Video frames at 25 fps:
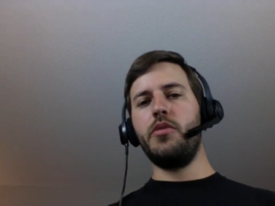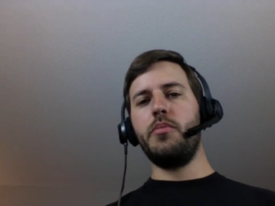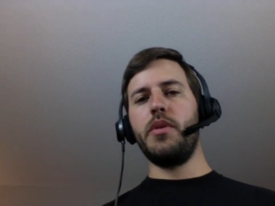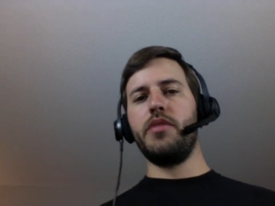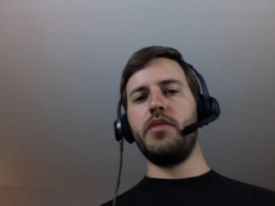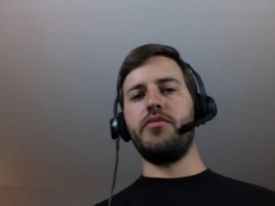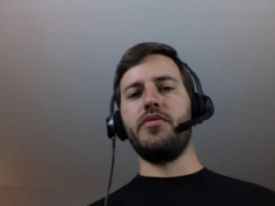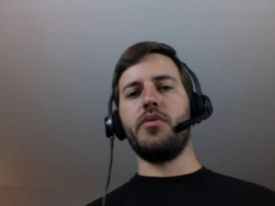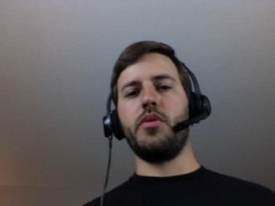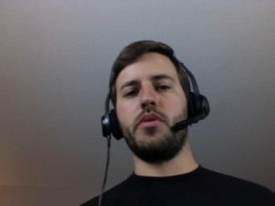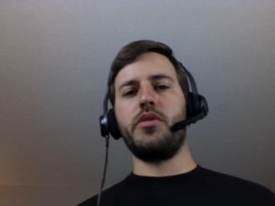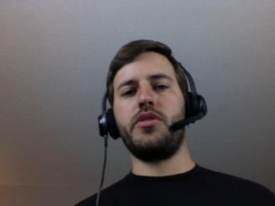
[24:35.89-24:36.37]
be
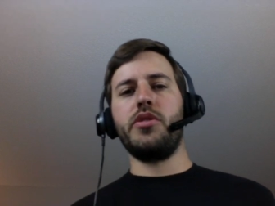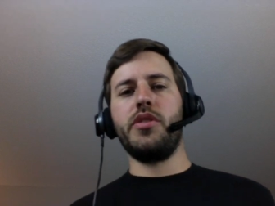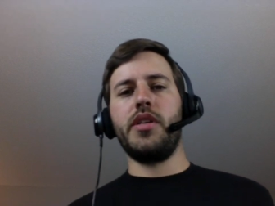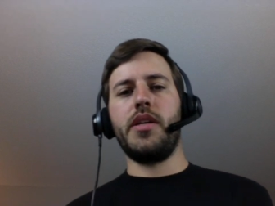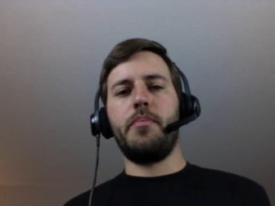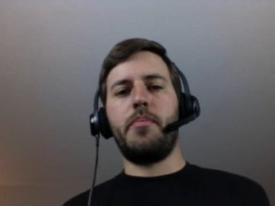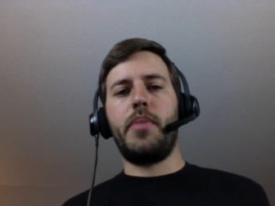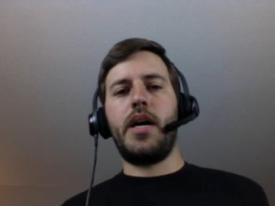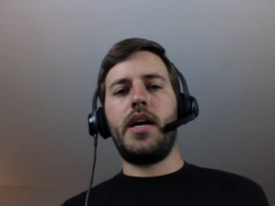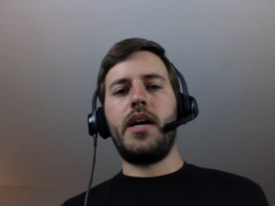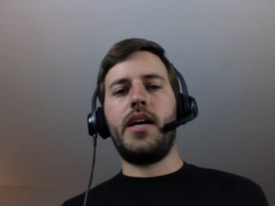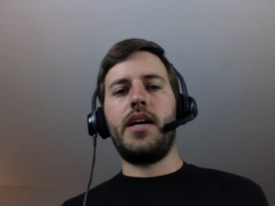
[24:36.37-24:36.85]
virtually
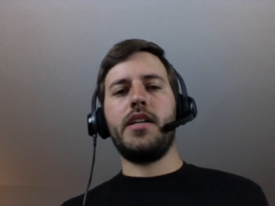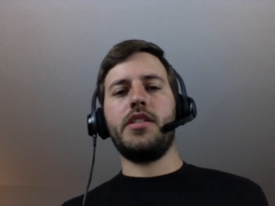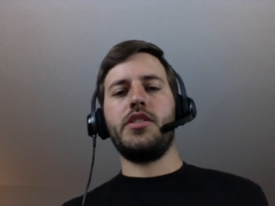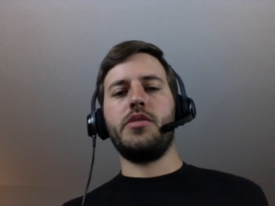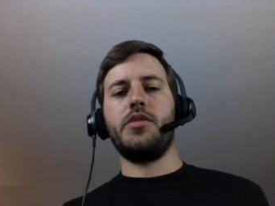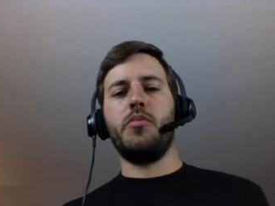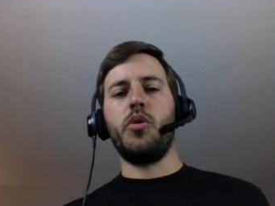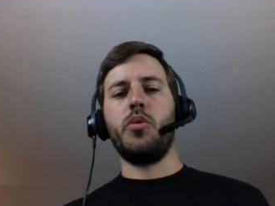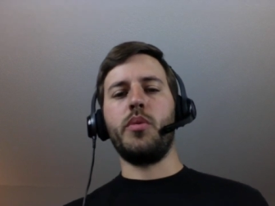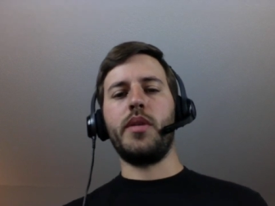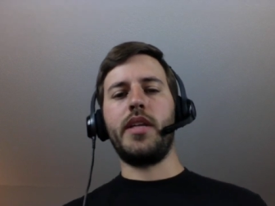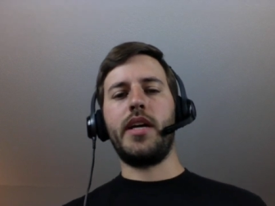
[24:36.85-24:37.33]

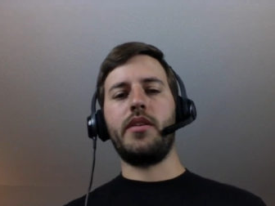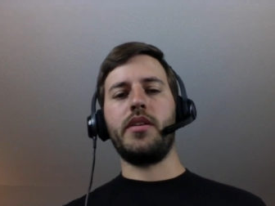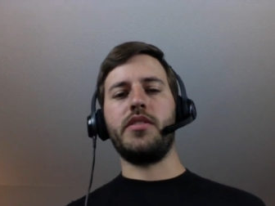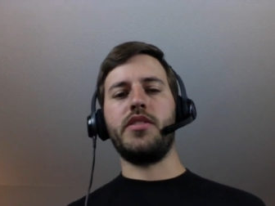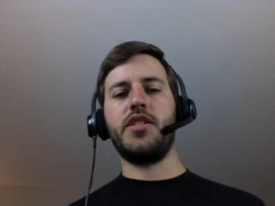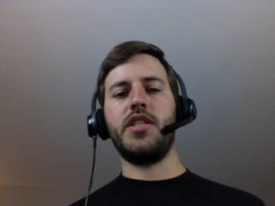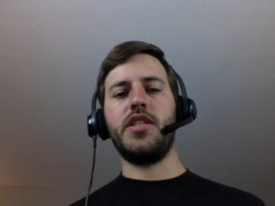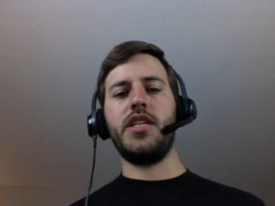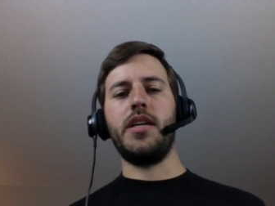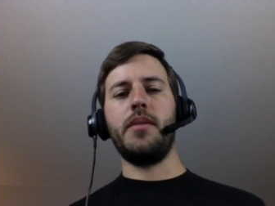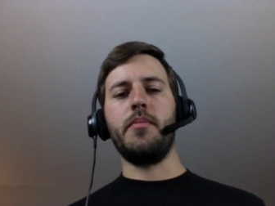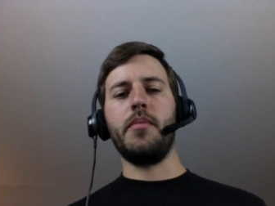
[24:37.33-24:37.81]
impossible without a
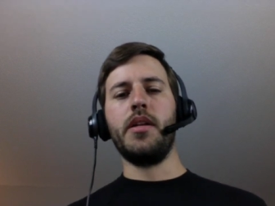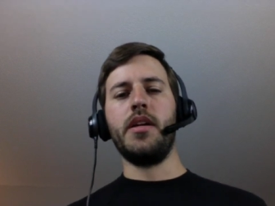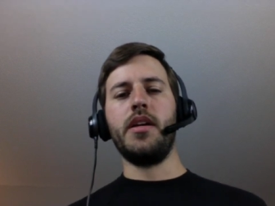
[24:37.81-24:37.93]
team.